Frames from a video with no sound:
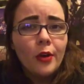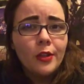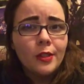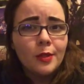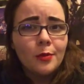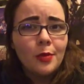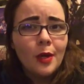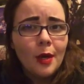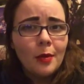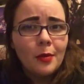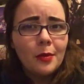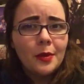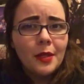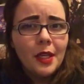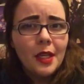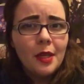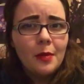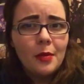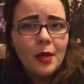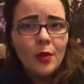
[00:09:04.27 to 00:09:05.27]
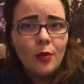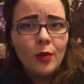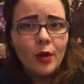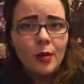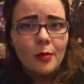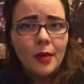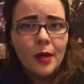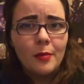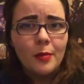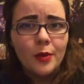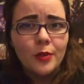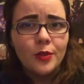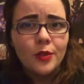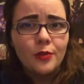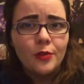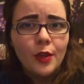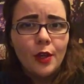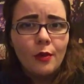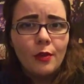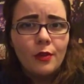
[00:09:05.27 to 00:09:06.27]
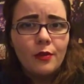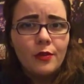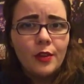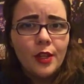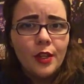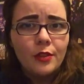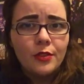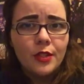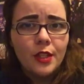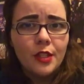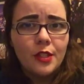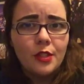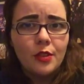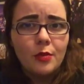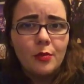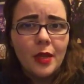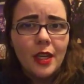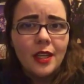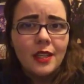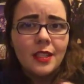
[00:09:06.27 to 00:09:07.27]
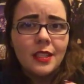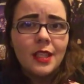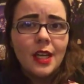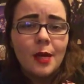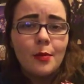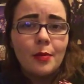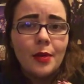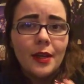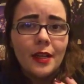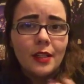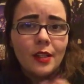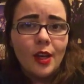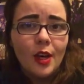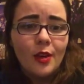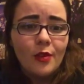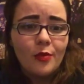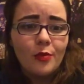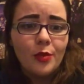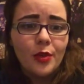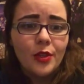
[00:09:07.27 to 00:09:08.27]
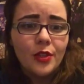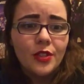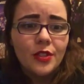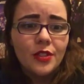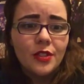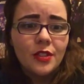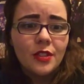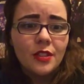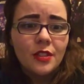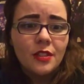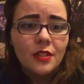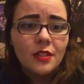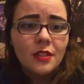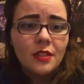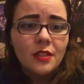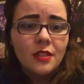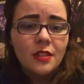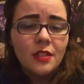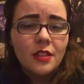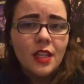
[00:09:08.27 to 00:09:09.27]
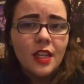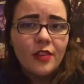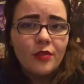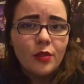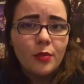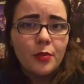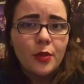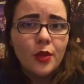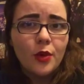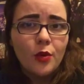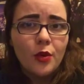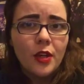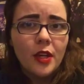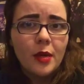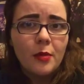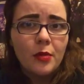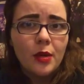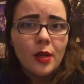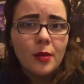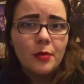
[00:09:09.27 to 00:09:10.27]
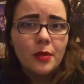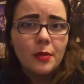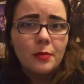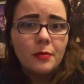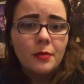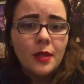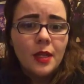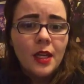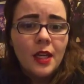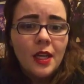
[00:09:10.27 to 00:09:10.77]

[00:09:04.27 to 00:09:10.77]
hauls are probably going to be one of my most frequent videos I do because I buy a lot of books. I have a book hoarding problem.